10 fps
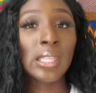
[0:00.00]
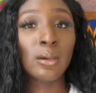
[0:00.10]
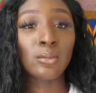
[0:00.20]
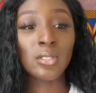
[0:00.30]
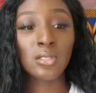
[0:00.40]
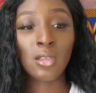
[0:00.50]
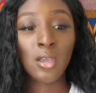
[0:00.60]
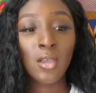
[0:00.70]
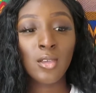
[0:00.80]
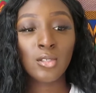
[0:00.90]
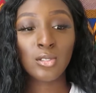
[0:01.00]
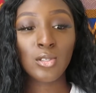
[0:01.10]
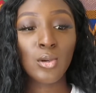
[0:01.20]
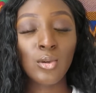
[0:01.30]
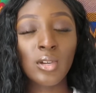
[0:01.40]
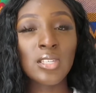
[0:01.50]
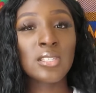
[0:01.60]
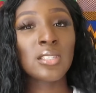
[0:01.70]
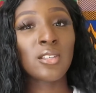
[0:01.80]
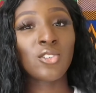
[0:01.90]
that was so
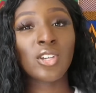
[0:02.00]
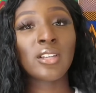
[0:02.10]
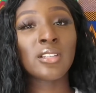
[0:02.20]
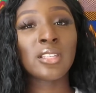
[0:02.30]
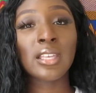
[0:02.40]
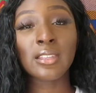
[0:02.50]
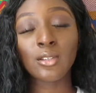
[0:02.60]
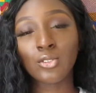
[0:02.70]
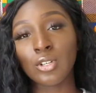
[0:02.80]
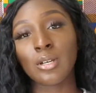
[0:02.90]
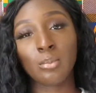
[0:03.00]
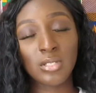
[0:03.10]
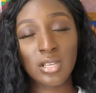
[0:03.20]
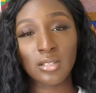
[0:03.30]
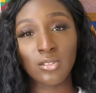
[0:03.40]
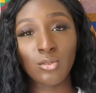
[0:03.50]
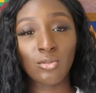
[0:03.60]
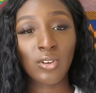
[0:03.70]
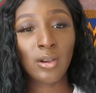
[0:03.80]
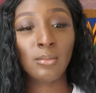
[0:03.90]
crazy in their childhood that they're trying to protect you
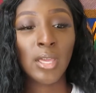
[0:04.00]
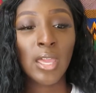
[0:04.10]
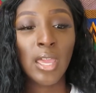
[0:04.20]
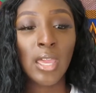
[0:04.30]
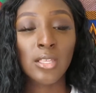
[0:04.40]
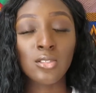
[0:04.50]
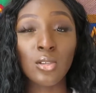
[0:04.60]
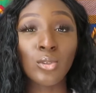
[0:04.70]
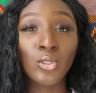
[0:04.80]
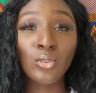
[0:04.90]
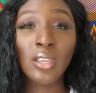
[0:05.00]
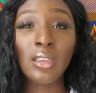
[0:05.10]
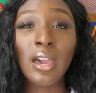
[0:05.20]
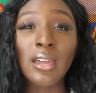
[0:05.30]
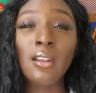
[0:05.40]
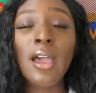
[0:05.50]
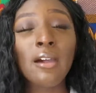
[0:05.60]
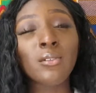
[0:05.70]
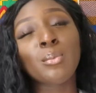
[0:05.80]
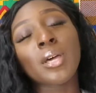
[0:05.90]
from and so you can kind of
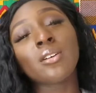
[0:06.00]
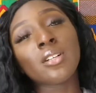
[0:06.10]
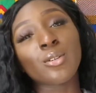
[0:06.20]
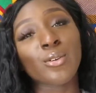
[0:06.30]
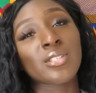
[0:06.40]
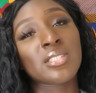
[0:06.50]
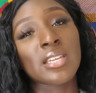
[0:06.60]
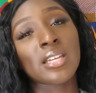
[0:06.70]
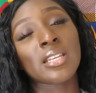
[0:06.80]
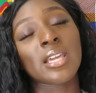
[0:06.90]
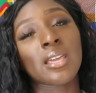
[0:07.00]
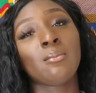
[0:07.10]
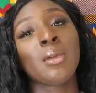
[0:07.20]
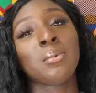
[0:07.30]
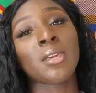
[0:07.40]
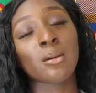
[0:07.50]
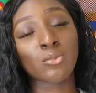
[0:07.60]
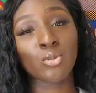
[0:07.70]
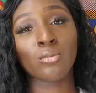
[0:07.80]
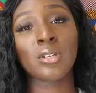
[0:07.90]
have a better understanding and maybe come
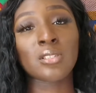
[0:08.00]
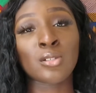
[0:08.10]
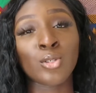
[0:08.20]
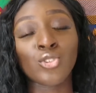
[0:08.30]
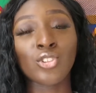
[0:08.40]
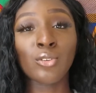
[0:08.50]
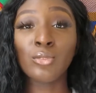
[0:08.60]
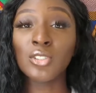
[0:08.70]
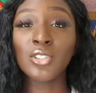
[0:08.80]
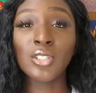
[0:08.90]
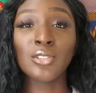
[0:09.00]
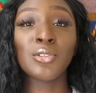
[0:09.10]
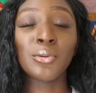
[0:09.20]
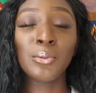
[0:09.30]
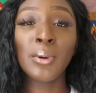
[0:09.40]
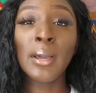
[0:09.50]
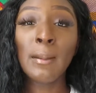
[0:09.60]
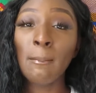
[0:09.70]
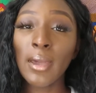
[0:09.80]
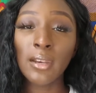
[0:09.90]
to a resolution of what you can do
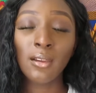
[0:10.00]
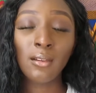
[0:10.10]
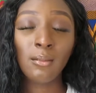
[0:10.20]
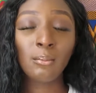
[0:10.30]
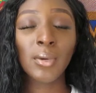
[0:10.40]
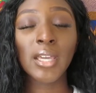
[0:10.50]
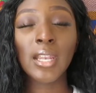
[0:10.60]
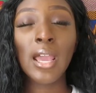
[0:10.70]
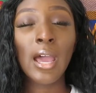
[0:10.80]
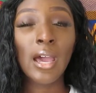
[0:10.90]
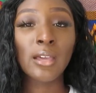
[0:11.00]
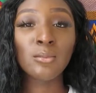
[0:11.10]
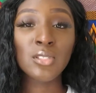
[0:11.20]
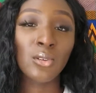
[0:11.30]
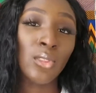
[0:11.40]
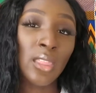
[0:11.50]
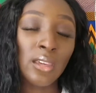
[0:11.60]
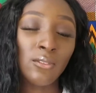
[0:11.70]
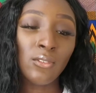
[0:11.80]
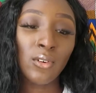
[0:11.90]
better but i'm so
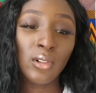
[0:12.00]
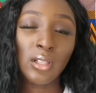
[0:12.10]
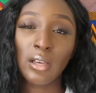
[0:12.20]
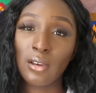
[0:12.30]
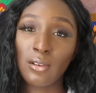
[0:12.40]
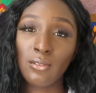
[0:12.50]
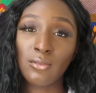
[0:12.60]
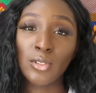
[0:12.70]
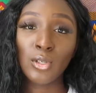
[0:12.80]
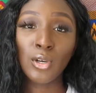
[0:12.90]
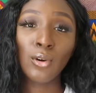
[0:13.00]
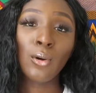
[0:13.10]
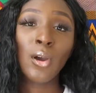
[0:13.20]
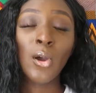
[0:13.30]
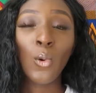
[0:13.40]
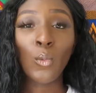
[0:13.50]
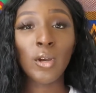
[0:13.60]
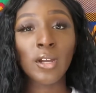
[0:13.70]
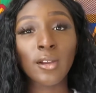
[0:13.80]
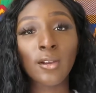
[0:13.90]
thankful of you know
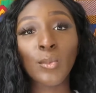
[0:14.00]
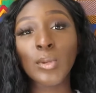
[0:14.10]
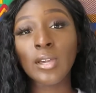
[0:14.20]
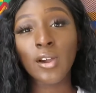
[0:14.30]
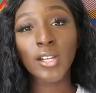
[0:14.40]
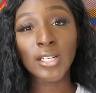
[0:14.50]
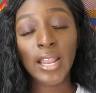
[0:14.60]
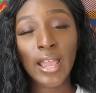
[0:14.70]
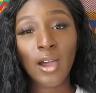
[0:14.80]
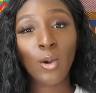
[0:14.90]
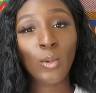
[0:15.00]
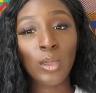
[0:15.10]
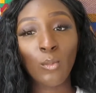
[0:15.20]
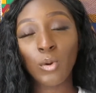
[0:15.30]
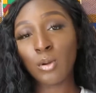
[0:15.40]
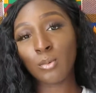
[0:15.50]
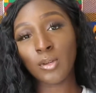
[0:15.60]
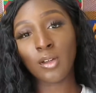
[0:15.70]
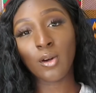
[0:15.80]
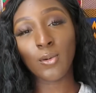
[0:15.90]
where we are now and where we're
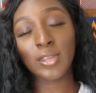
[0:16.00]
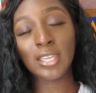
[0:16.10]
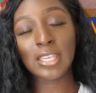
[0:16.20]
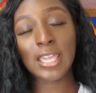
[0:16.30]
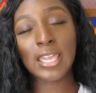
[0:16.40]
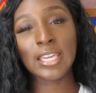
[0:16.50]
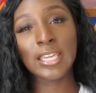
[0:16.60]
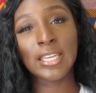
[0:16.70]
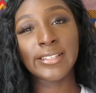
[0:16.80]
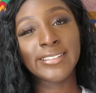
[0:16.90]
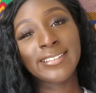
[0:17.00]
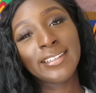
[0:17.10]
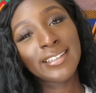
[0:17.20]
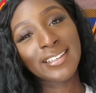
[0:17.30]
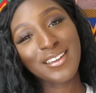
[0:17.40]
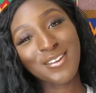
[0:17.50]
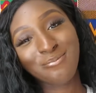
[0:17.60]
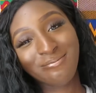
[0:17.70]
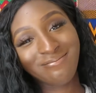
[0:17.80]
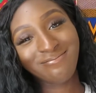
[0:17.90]
going and yeah.
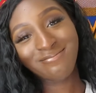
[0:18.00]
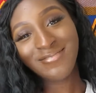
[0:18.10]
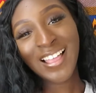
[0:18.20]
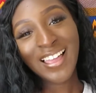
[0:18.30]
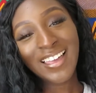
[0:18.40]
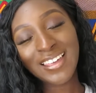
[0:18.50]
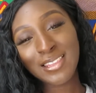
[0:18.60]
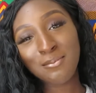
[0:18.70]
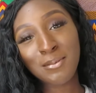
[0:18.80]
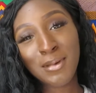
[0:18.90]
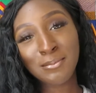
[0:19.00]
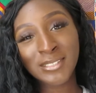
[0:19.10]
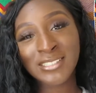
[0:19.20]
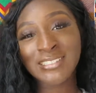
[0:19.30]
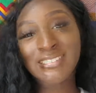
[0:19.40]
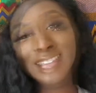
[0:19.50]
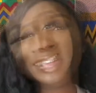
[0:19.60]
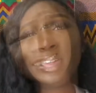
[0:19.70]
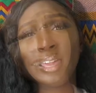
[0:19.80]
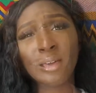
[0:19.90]
I love my mama.
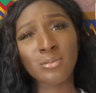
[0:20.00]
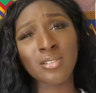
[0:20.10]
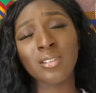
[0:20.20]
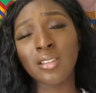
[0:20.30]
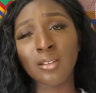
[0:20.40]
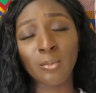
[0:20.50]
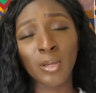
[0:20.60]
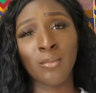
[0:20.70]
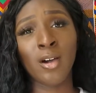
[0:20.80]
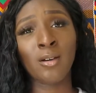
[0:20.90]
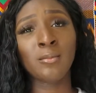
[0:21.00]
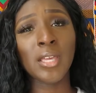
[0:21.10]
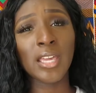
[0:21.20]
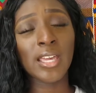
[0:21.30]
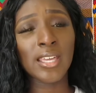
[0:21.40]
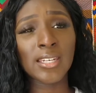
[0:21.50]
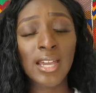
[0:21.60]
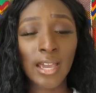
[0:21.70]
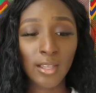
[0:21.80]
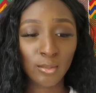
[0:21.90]
I absolutely love my mom and
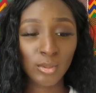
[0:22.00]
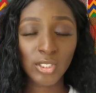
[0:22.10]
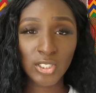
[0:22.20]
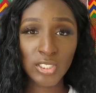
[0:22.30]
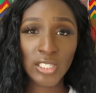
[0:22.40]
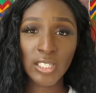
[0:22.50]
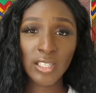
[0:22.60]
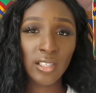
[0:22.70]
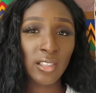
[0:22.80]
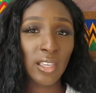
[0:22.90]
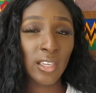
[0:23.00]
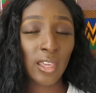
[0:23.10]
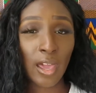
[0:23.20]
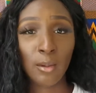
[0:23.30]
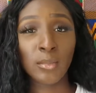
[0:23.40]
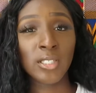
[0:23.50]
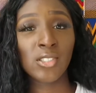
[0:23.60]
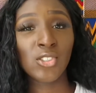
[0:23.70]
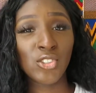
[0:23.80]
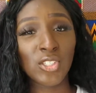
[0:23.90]
I appreciate like how much
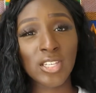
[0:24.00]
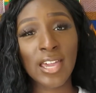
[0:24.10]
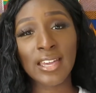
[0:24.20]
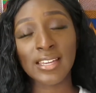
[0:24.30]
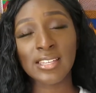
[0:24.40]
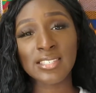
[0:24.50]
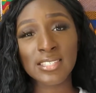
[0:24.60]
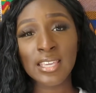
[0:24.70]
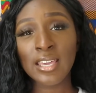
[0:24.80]
she has